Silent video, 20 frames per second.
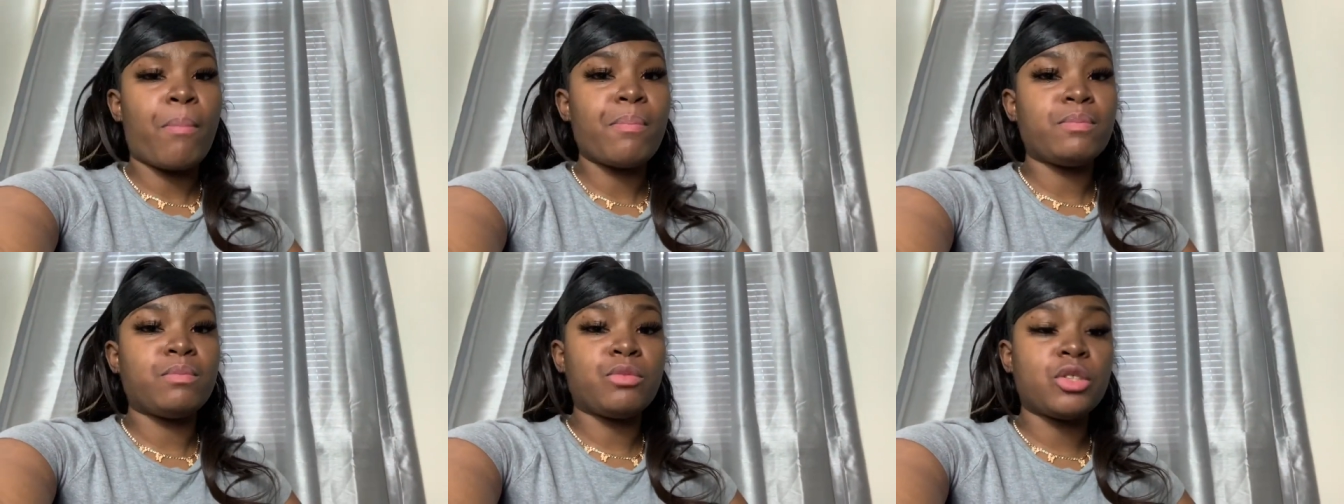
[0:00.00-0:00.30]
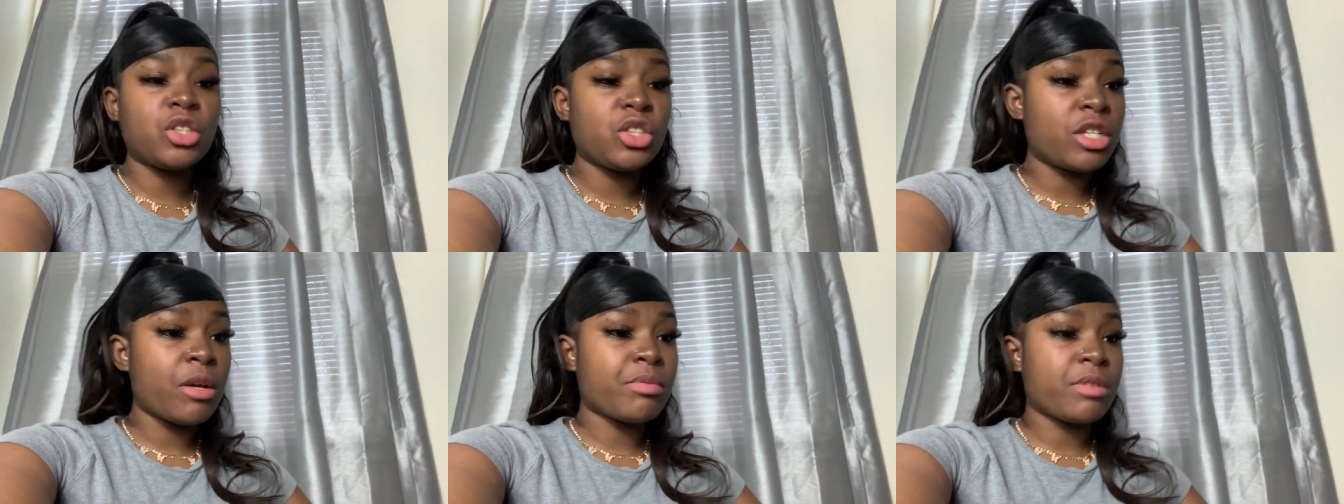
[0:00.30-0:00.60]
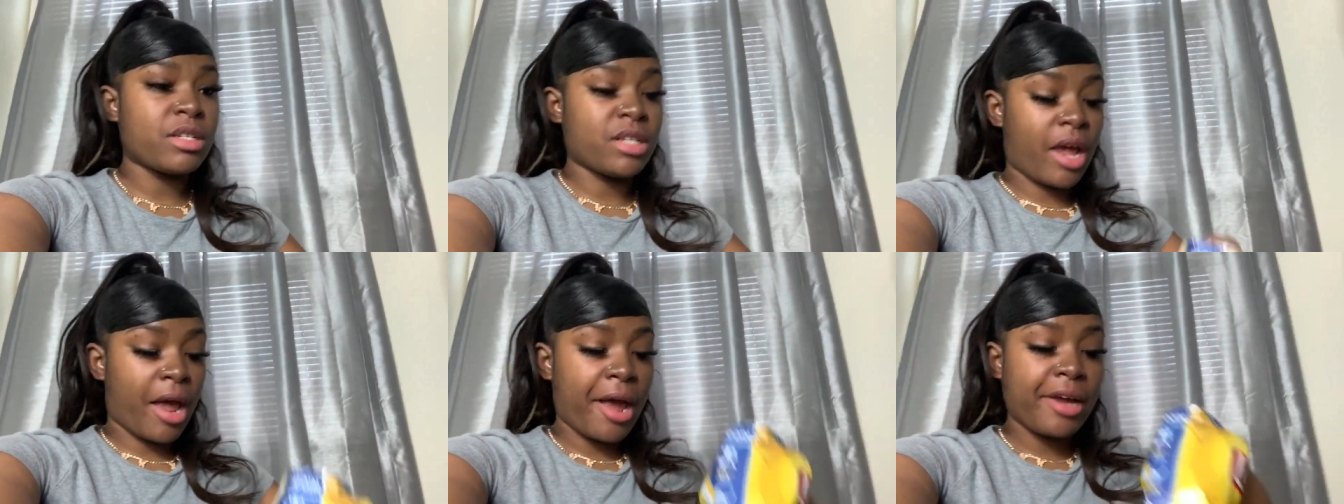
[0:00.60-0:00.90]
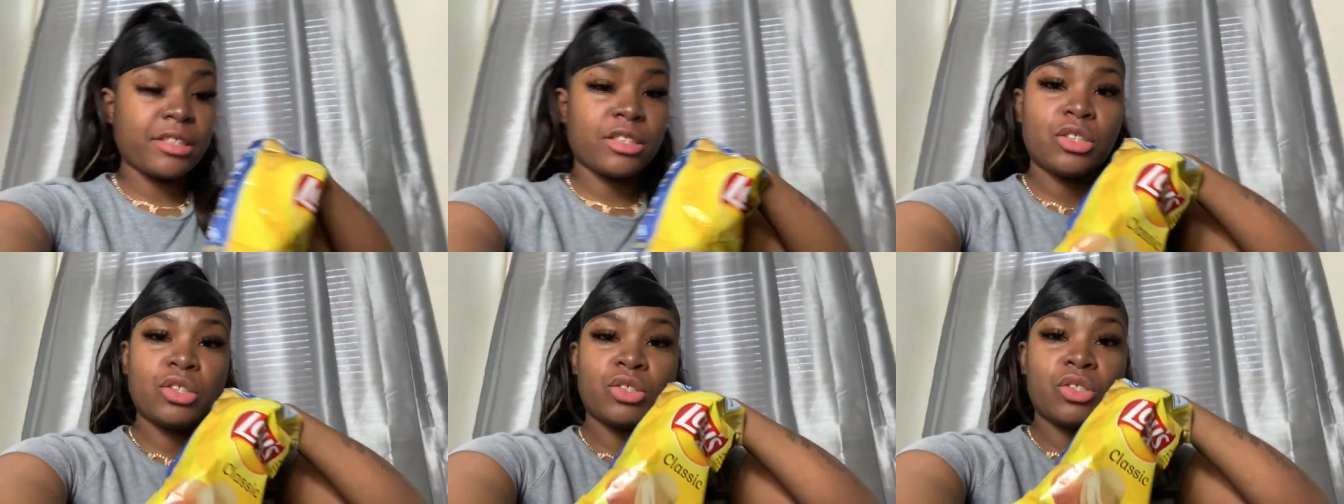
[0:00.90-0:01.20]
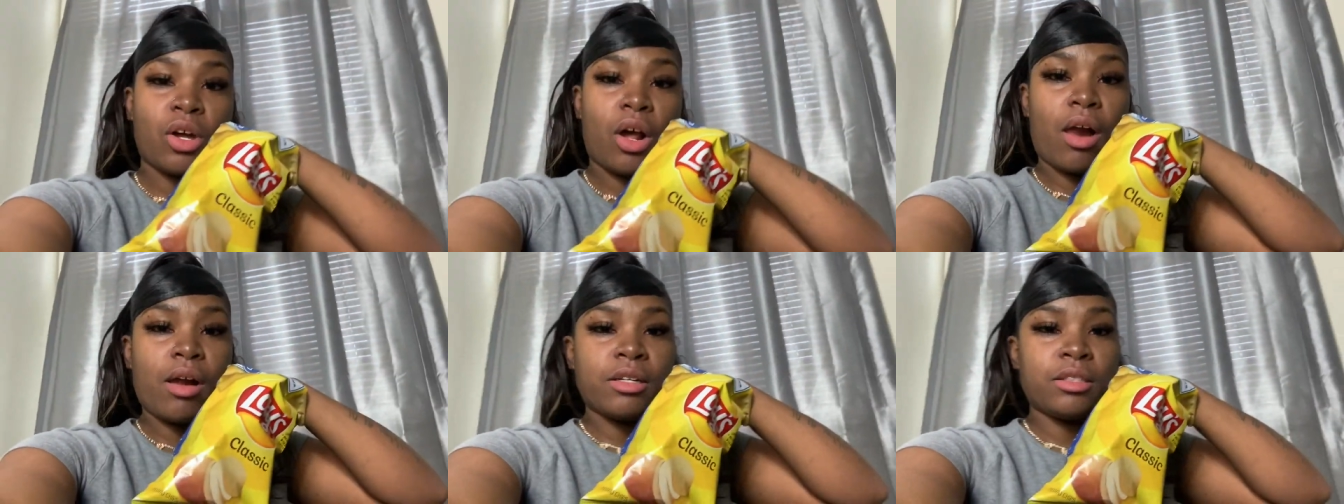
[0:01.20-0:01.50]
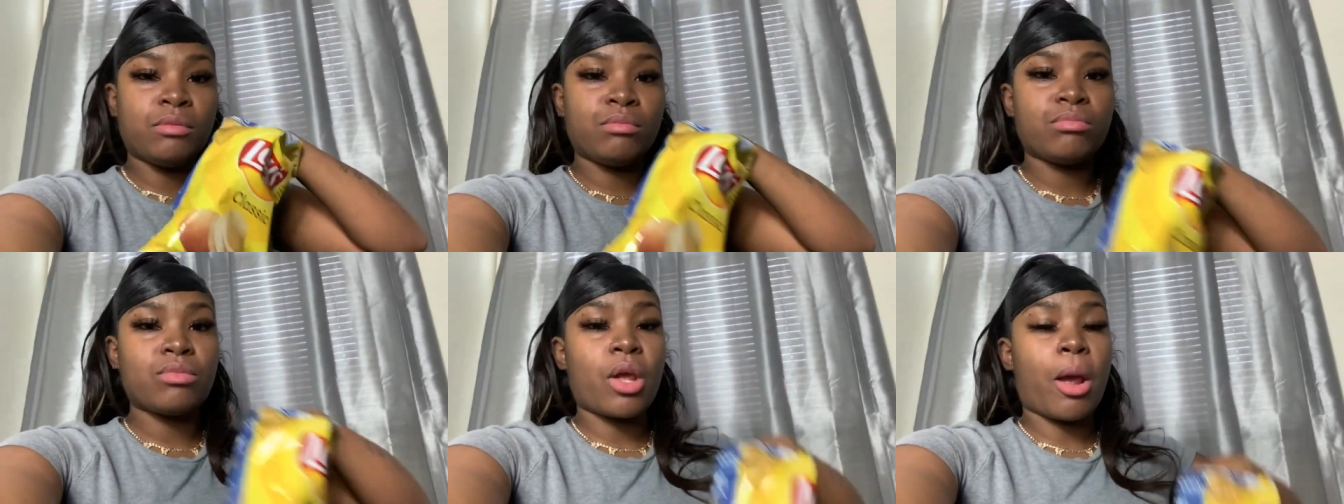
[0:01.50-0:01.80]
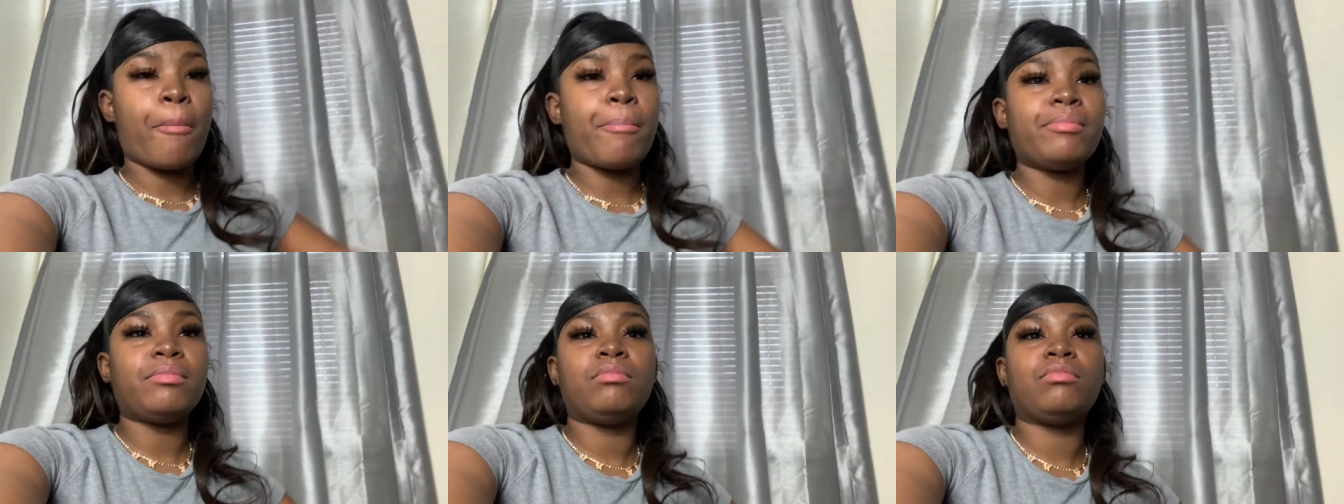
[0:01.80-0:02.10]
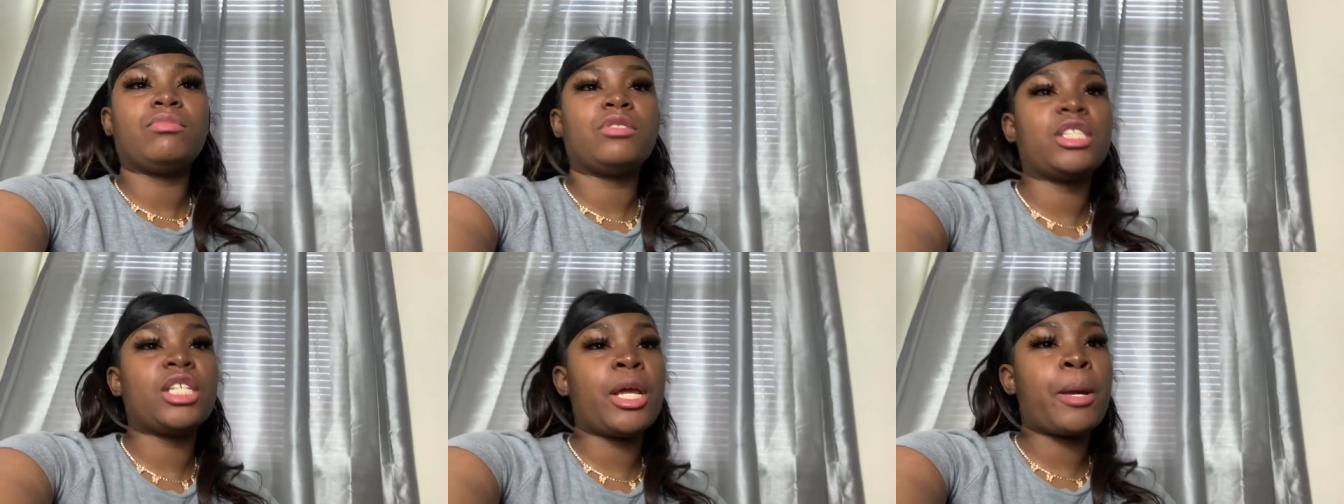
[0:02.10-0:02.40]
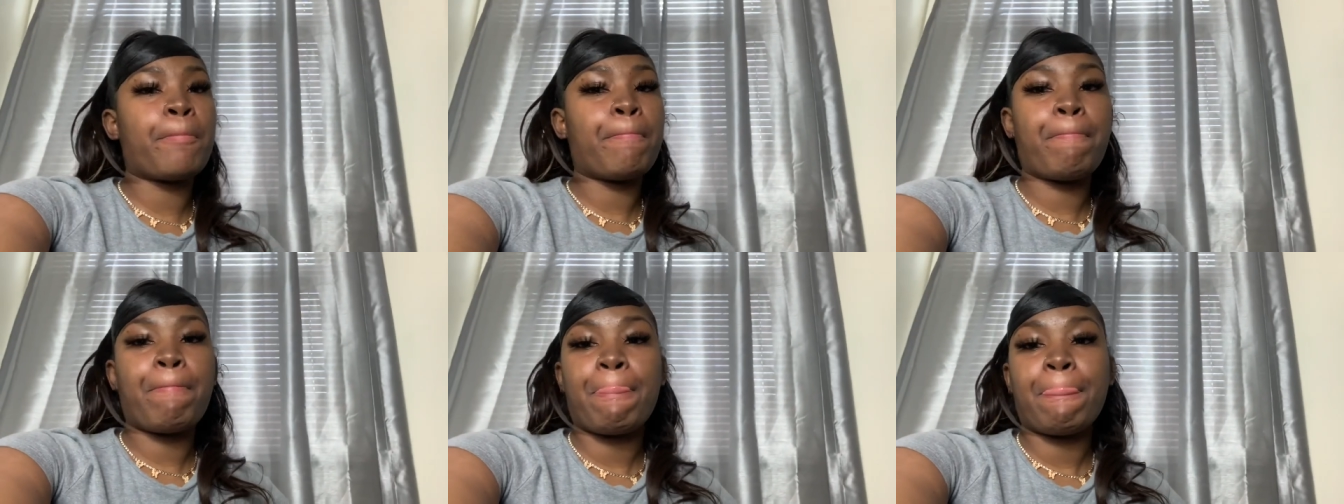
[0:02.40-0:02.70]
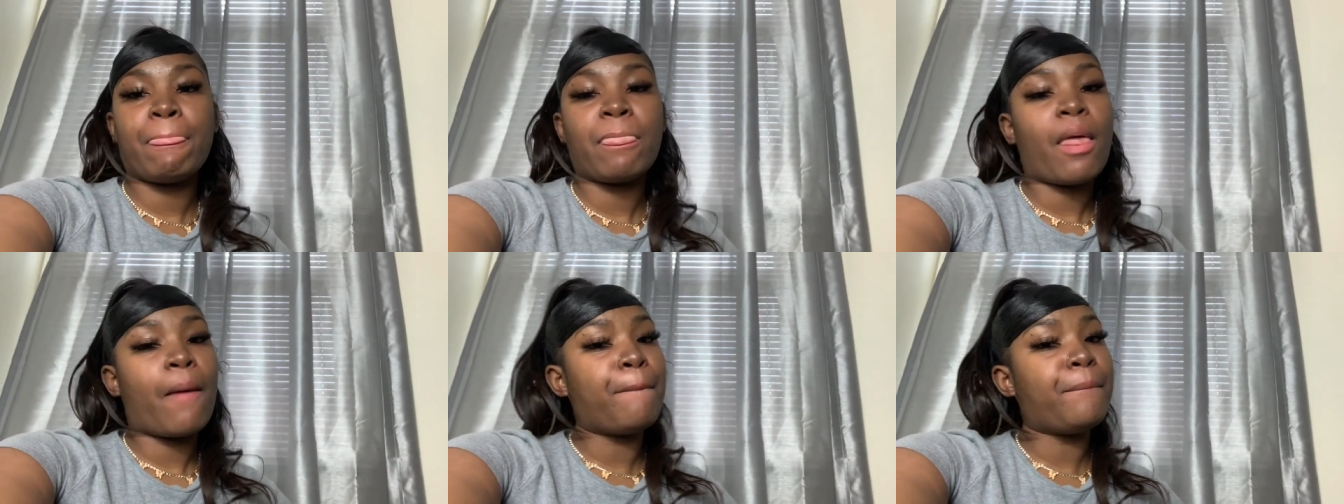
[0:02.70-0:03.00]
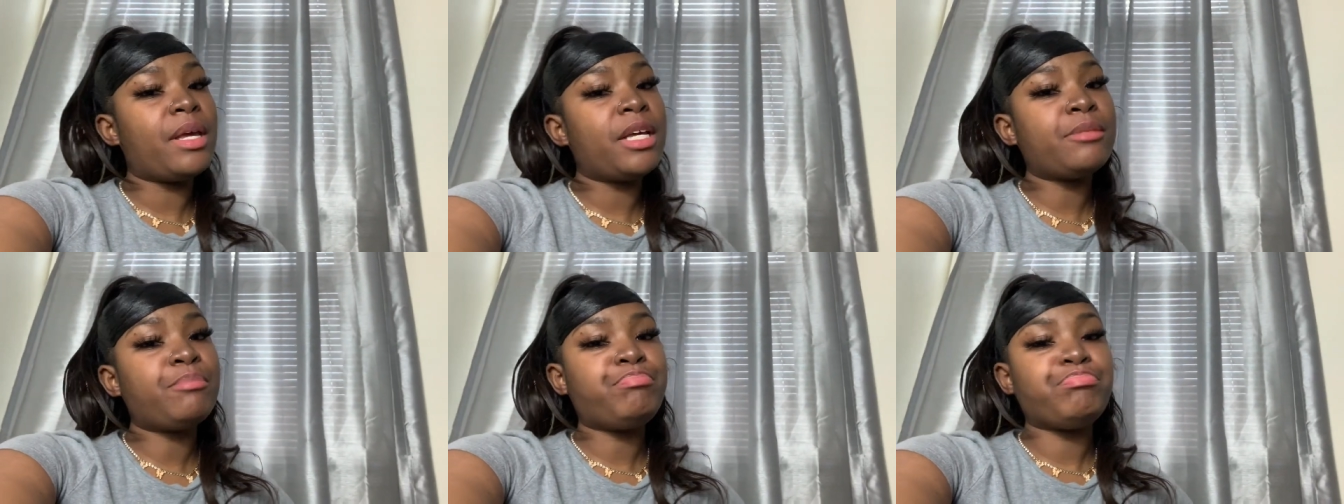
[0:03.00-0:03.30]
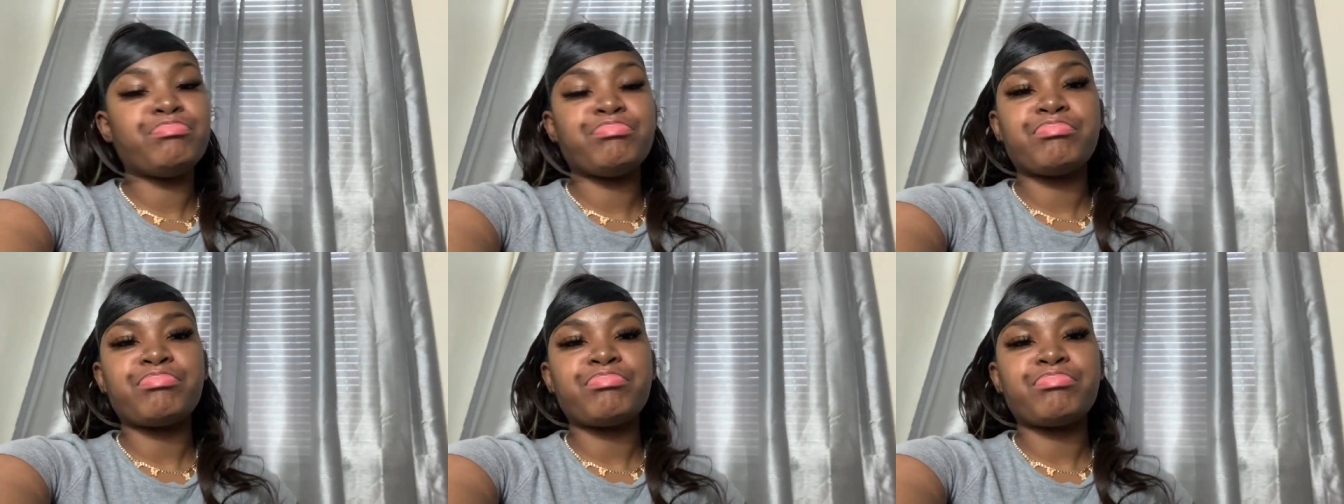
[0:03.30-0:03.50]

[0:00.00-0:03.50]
These chips is actually good. See, me,